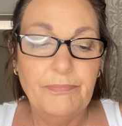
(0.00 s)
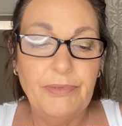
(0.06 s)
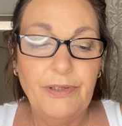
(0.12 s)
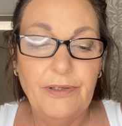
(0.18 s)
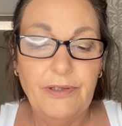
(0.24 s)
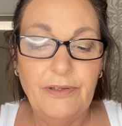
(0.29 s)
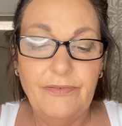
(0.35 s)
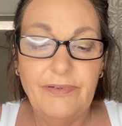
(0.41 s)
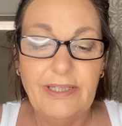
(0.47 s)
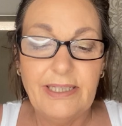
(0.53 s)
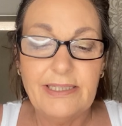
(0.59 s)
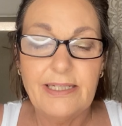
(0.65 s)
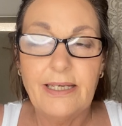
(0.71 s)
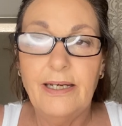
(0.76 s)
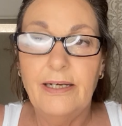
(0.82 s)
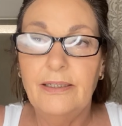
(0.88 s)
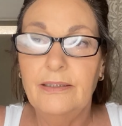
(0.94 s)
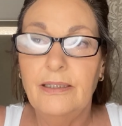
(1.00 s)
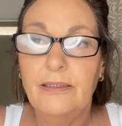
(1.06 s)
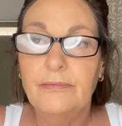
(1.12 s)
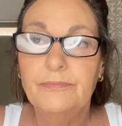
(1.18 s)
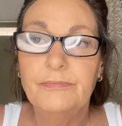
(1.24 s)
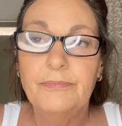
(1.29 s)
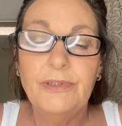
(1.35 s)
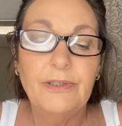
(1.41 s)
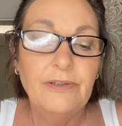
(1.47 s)
Perfect colour,
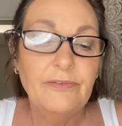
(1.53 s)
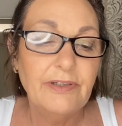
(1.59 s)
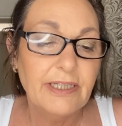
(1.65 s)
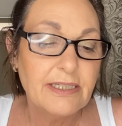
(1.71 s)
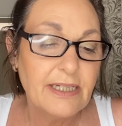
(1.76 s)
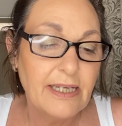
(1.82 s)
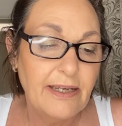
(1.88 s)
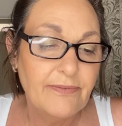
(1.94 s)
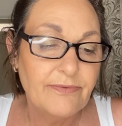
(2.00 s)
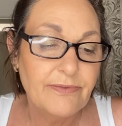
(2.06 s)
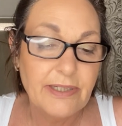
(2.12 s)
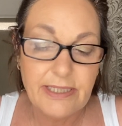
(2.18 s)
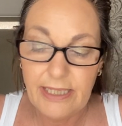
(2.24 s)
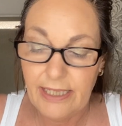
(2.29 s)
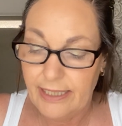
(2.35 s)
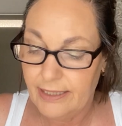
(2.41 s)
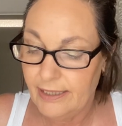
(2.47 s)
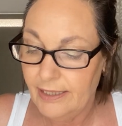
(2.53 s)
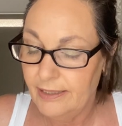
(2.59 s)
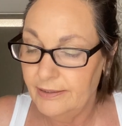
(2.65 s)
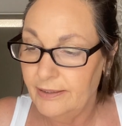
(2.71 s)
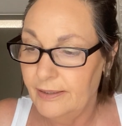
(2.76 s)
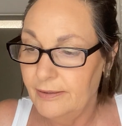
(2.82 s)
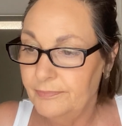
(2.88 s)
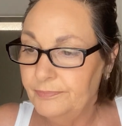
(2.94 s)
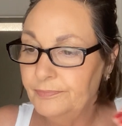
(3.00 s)
perfect everyday colour.